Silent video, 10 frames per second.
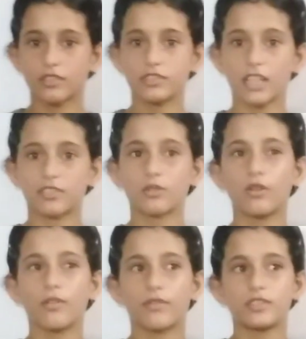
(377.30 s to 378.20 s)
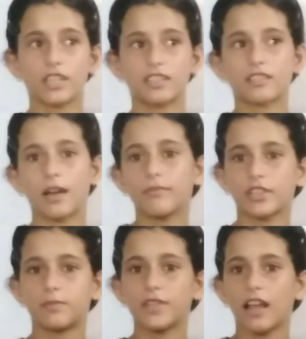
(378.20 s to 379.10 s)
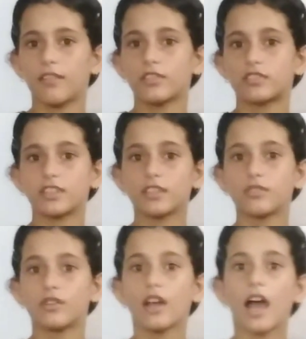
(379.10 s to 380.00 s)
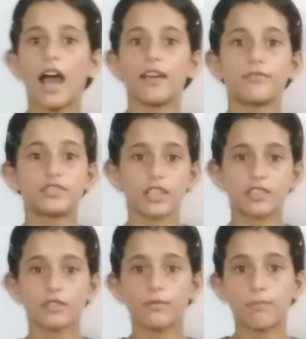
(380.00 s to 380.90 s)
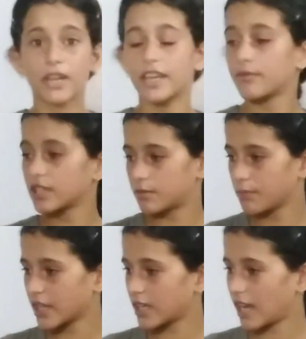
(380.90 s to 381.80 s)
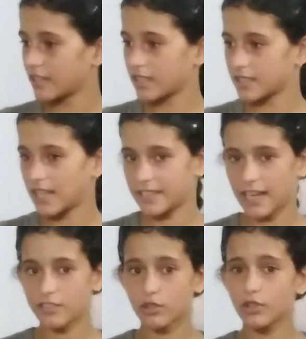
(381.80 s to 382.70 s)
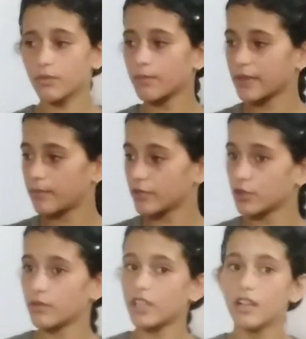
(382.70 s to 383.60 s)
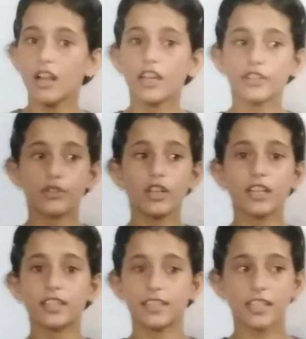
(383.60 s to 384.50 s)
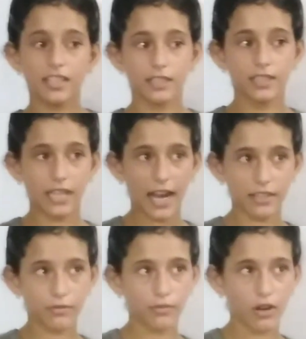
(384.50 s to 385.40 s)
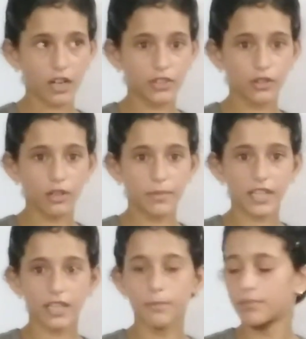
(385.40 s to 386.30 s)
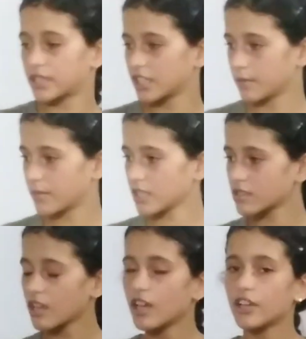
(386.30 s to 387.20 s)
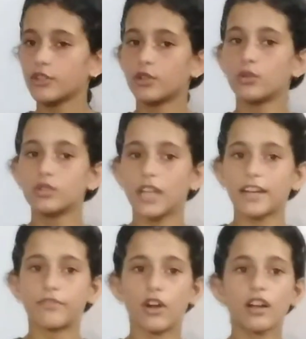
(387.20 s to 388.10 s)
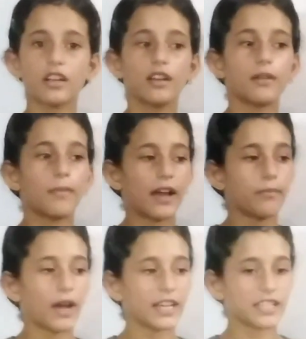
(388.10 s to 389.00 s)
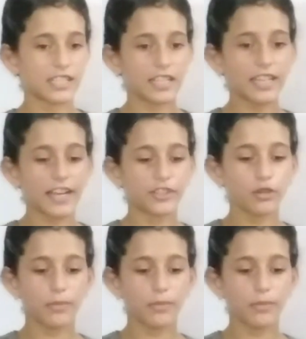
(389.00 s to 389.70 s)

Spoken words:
just come with me, I'll see you, I'll just play with me, and this that. So you will in that work you will be empathy. Means you do that work by easily, and